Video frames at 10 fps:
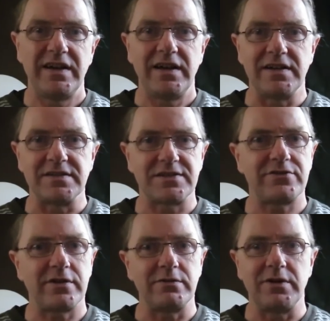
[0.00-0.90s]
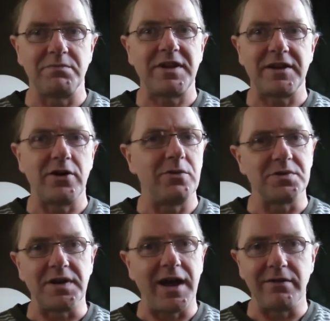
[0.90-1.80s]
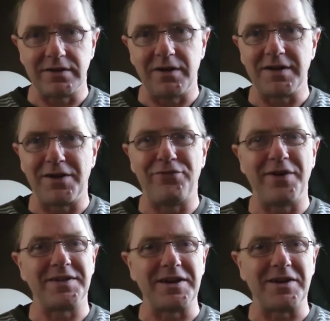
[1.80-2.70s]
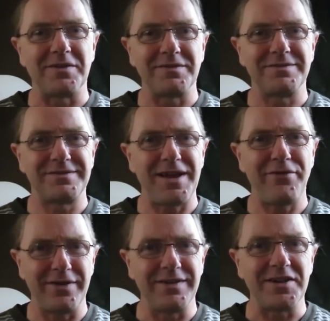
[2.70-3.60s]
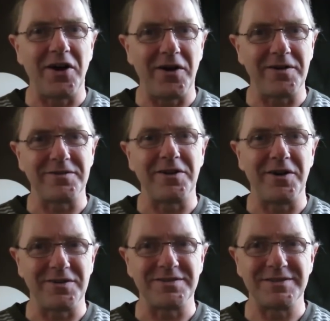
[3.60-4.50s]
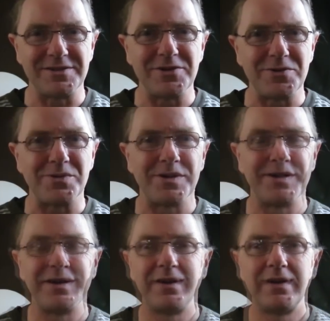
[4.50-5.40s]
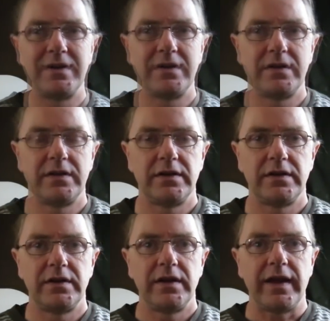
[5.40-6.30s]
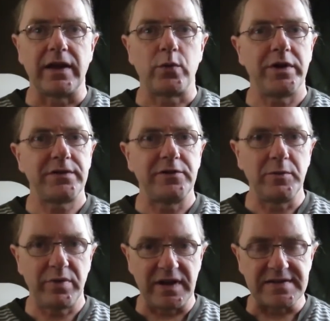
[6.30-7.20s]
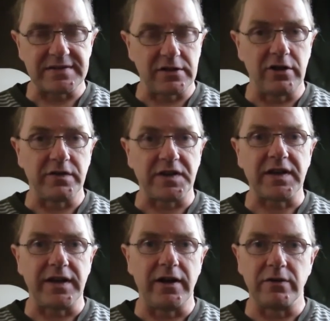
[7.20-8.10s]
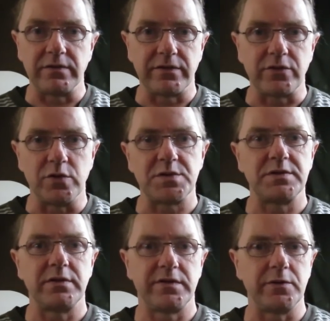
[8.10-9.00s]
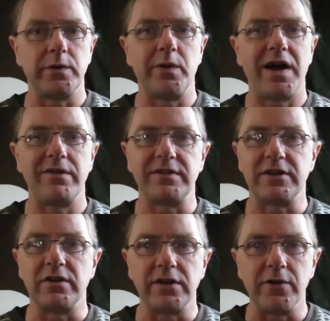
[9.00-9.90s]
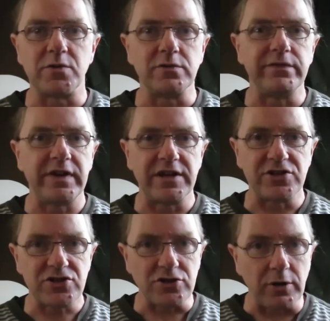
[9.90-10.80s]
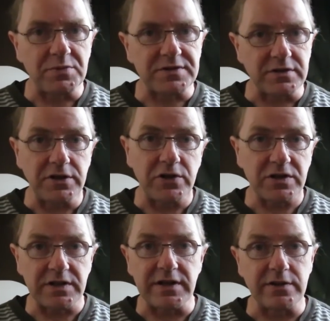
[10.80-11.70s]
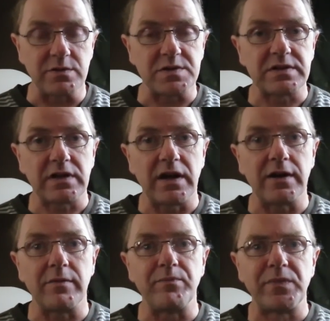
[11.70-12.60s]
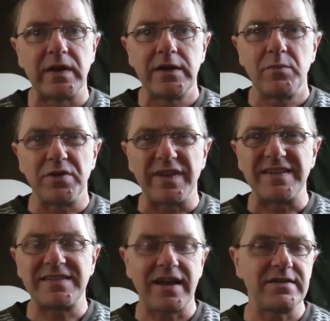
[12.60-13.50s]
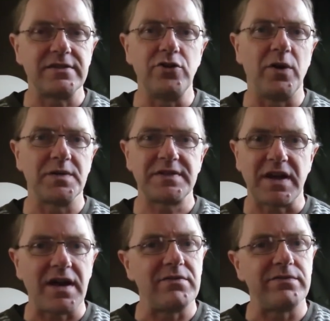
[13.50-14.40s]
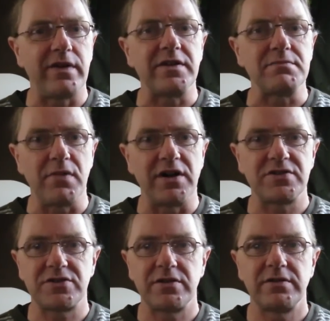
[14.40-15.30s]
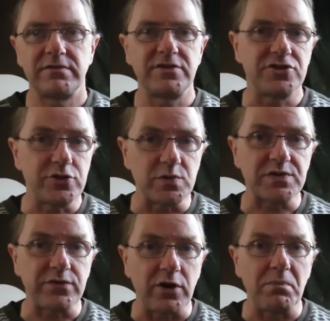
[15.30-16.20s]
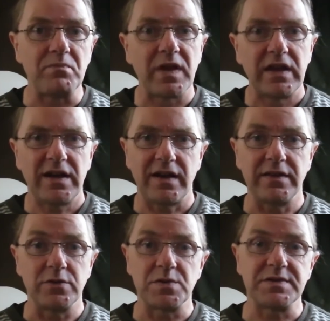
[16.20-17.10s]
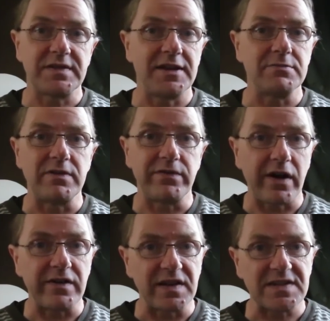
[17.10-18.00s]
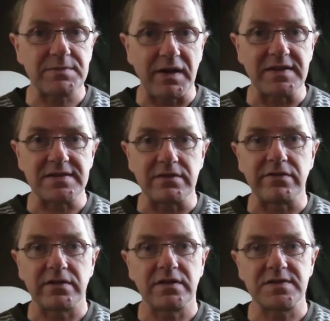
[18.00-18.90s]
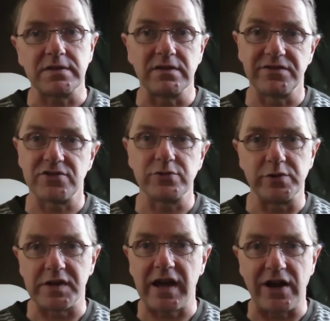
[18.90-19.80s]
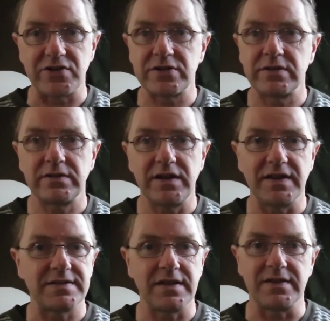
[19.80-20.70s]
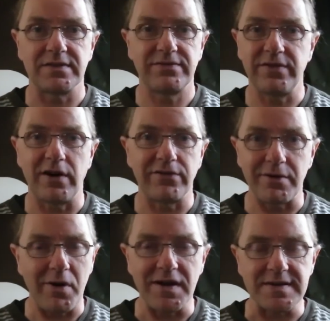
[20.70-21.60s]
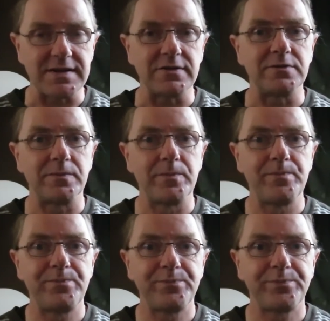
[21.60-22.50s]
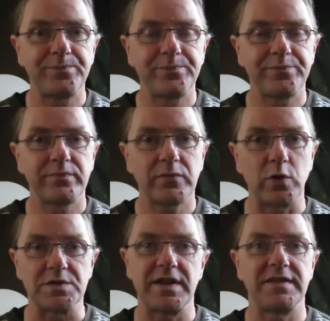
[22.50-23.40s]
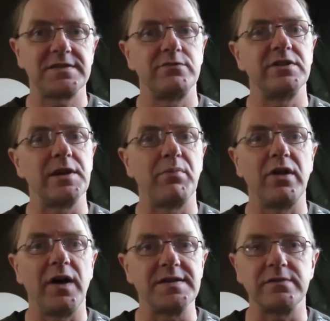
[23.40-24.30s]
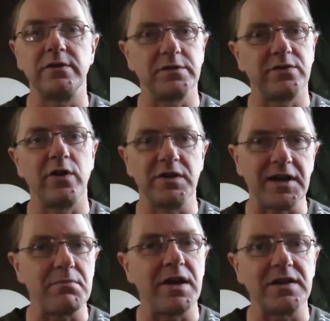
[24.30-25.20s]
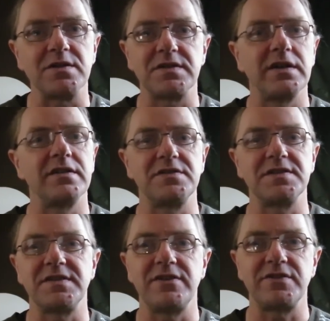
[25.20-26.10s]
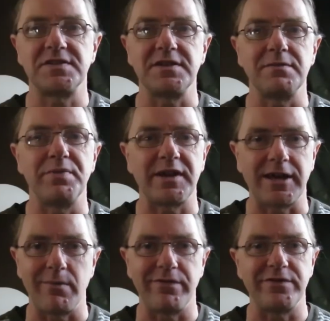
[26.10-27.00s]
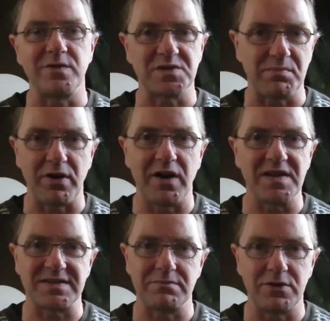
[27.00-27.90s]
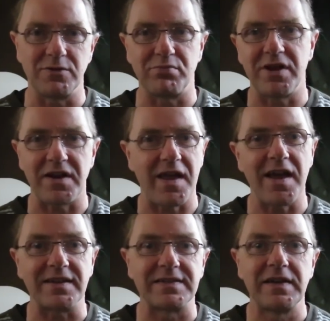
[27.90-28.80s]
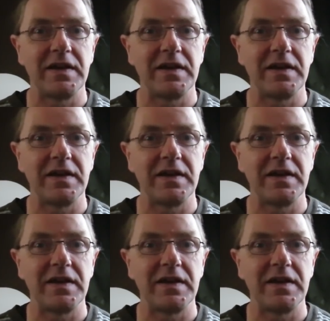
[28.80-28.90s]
It just struggle. I'm getting older now, and I'm finding it definitely harder and harder to do. In quite a few places along the canal, of course, they will have little local village shops that you can use, but they tend not to have very much to choose from, and they also tend to be very expensive. So if you're short of cash, it's far from ideal. Of course, that doesn't really apply to a lot of holiday makers. They're just interested in picking up a few supplies, some milk, bread and eggs,